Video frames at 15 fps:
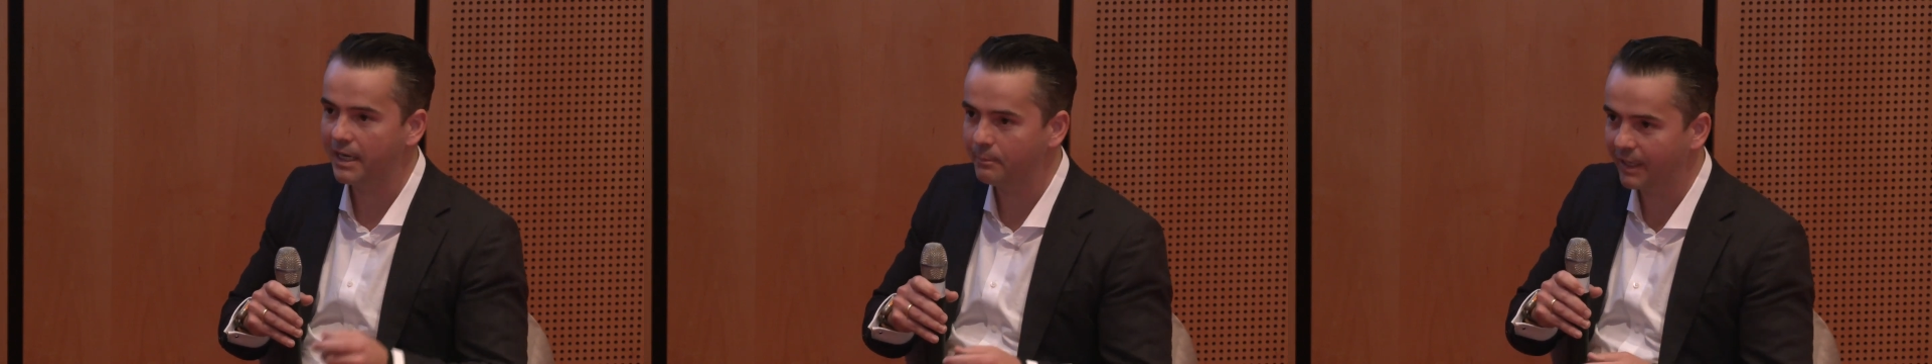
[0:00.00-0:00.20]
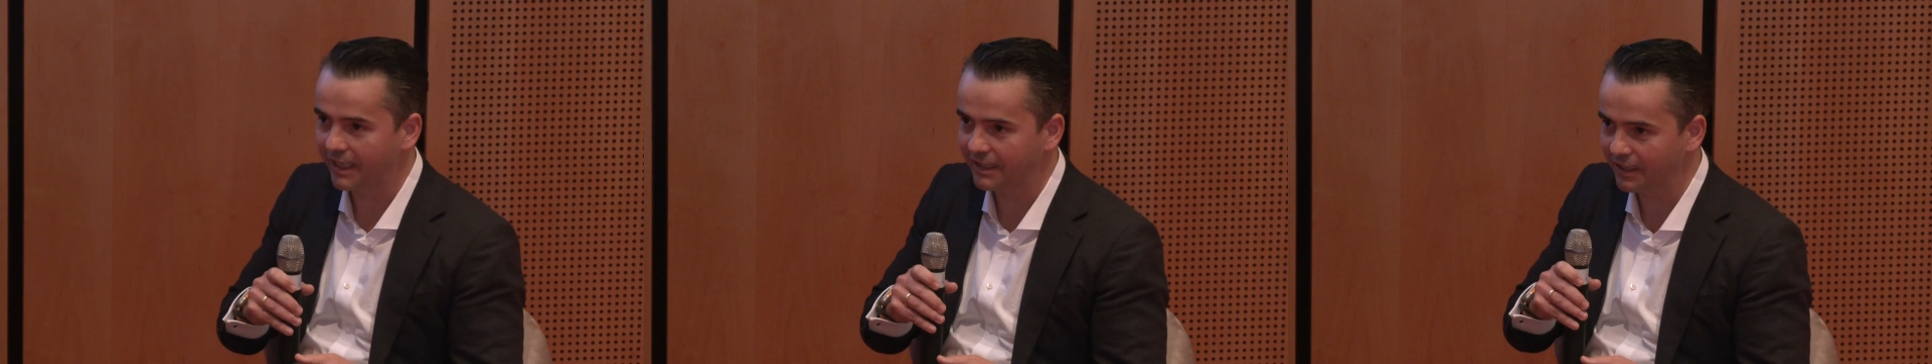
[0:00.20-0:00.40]

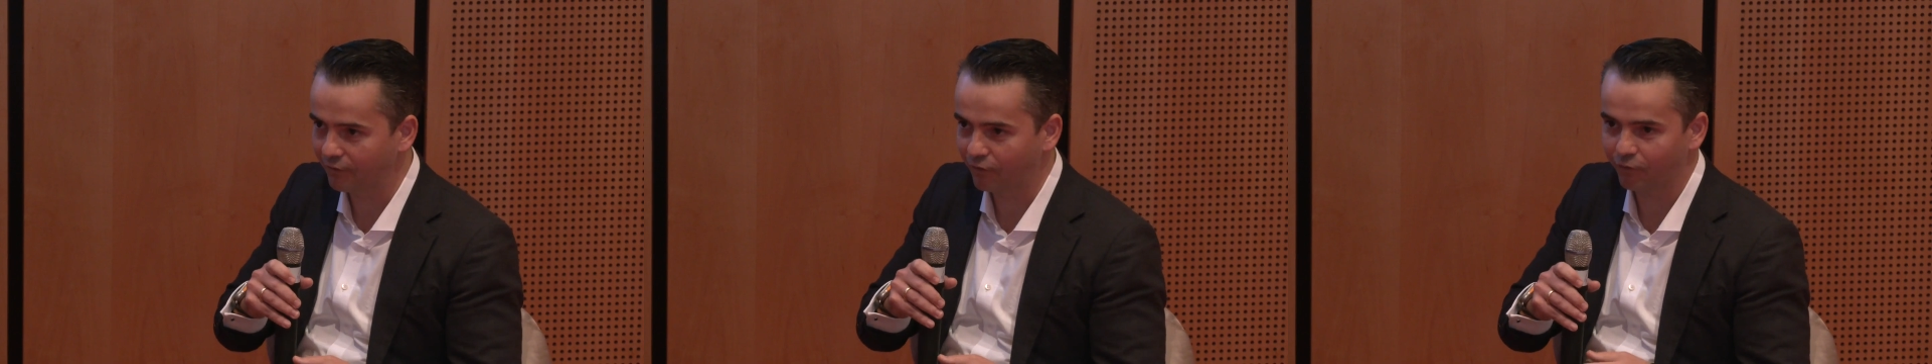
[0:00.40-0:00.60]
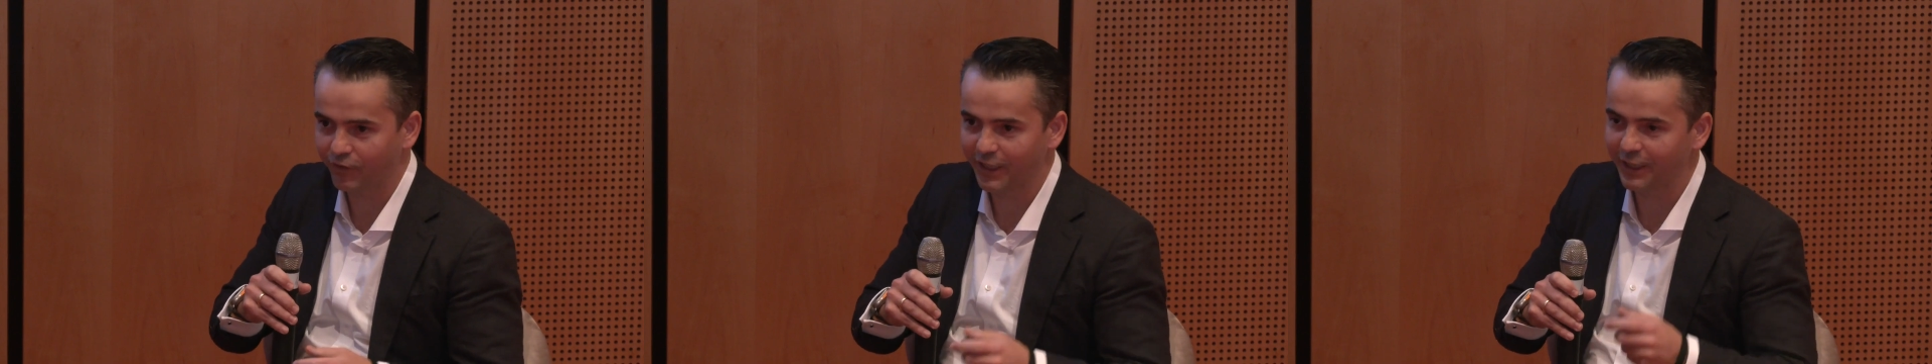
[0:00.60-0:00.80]
many
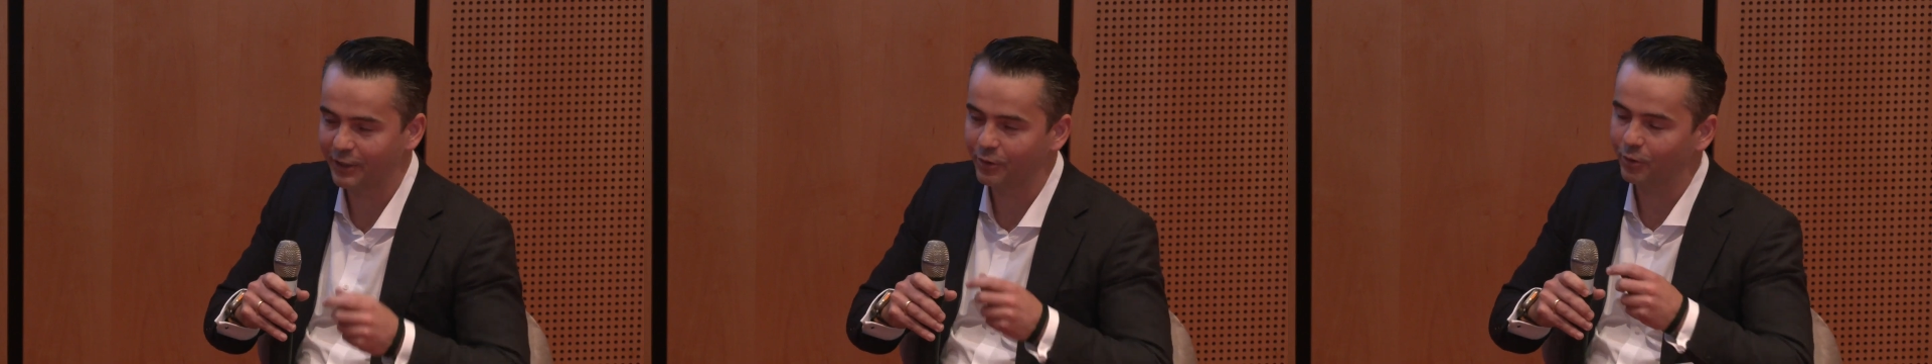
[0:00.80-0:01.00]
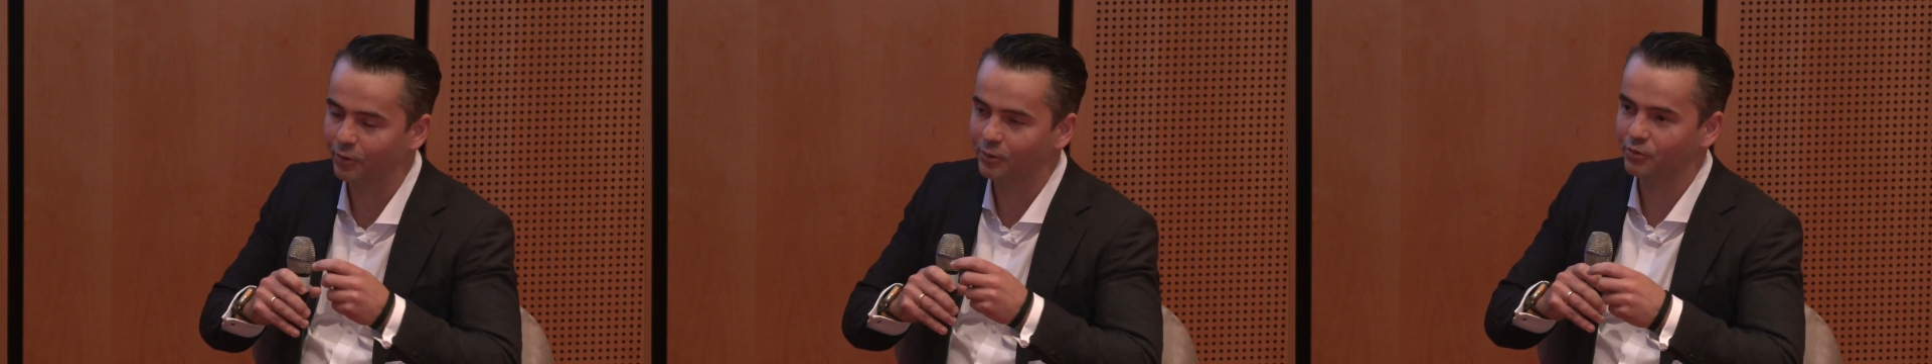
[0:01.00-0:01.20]
different
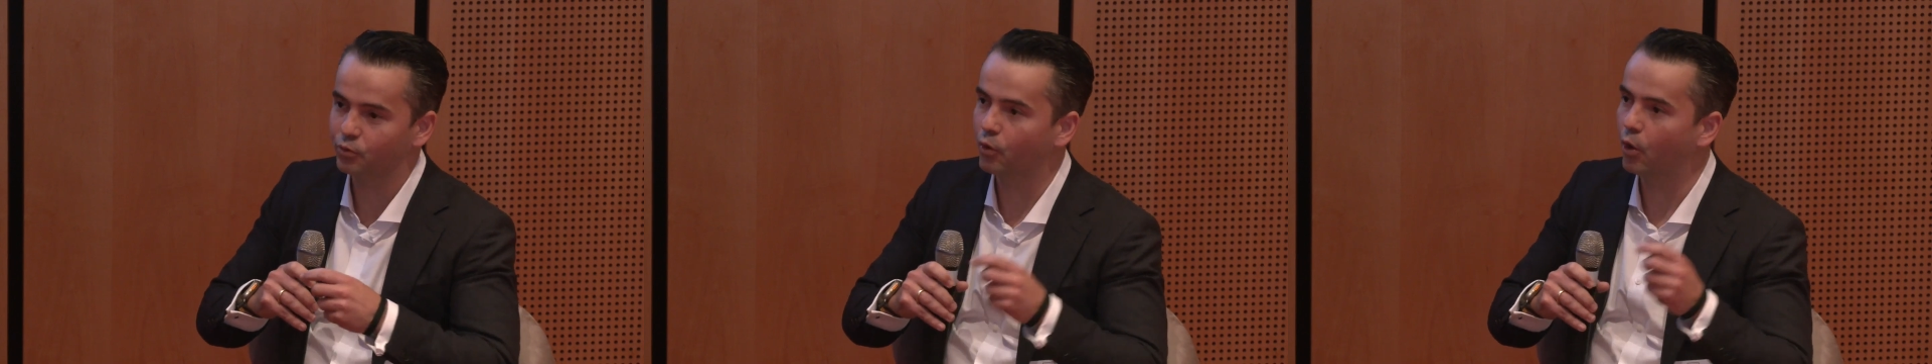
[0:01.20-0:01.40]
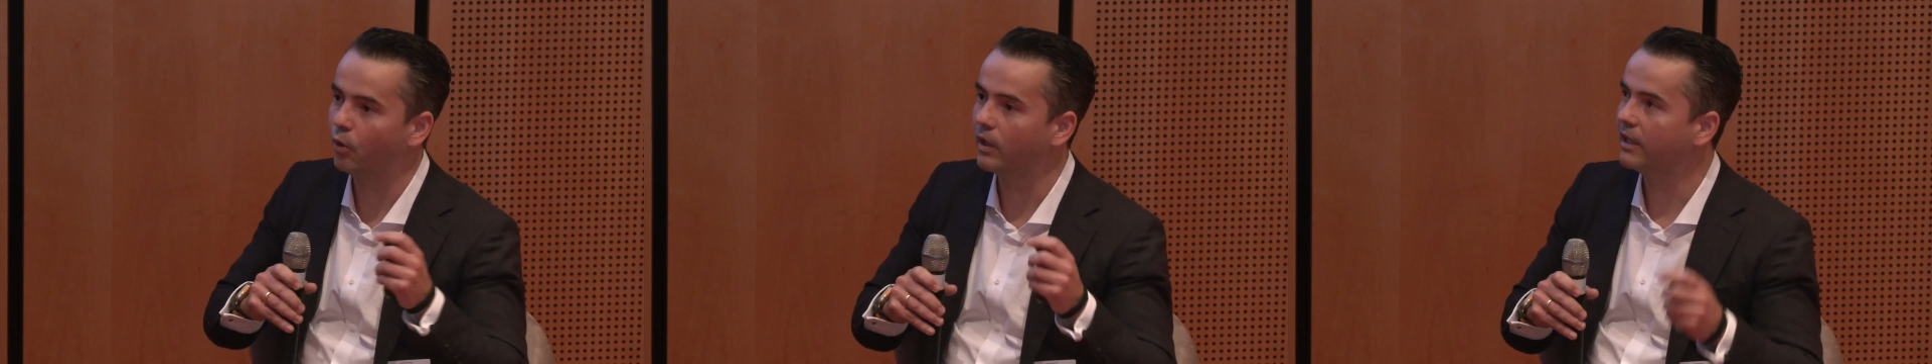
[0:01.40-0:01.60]
vehicles
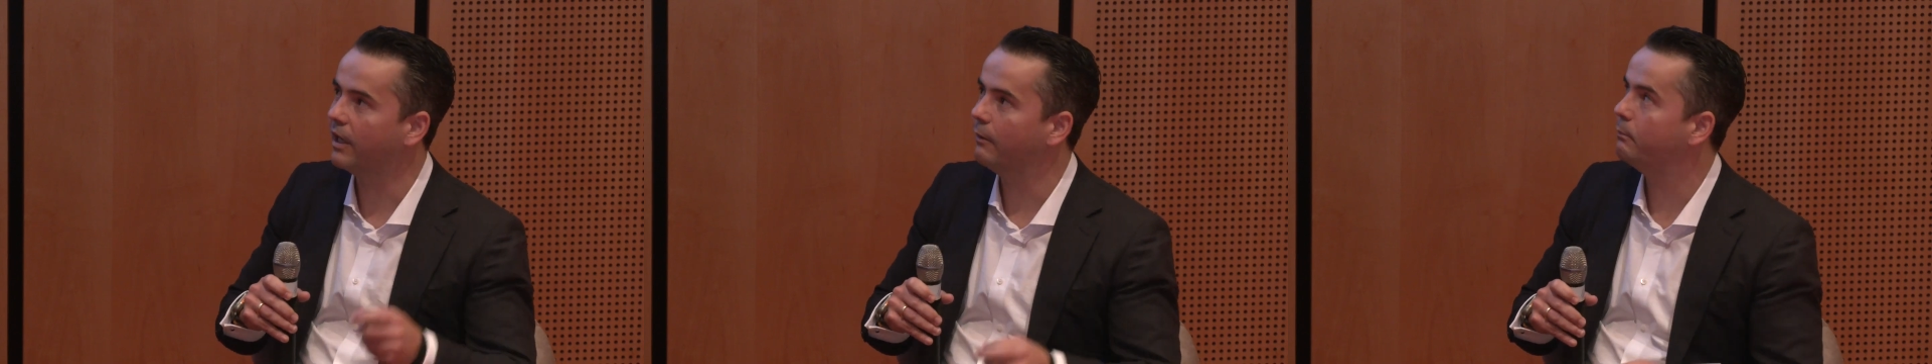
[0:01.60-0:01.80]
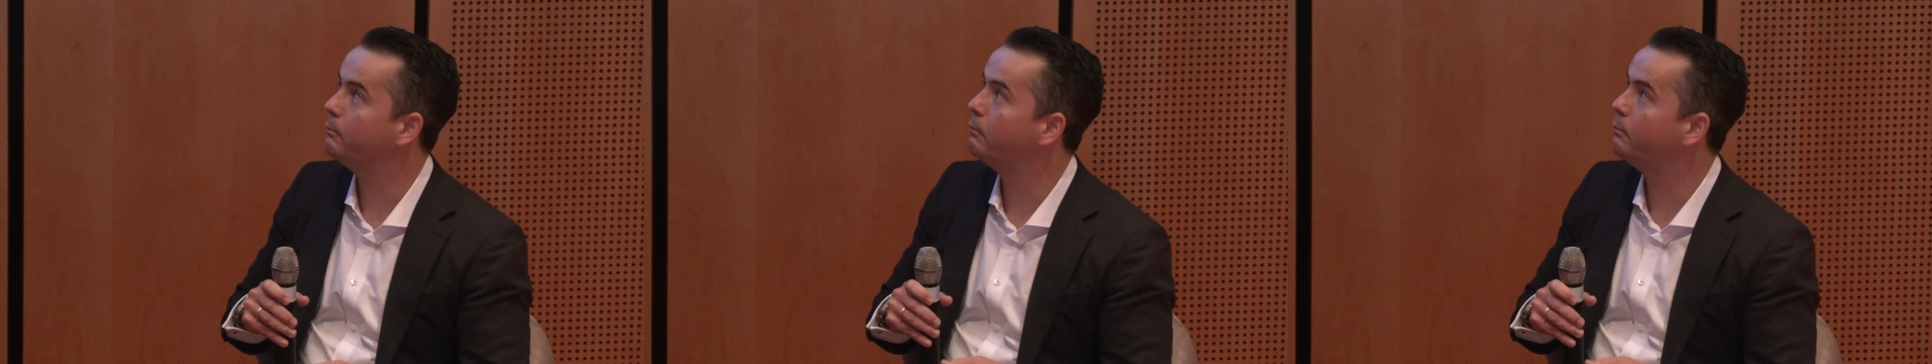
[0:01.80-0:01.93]
rolling up,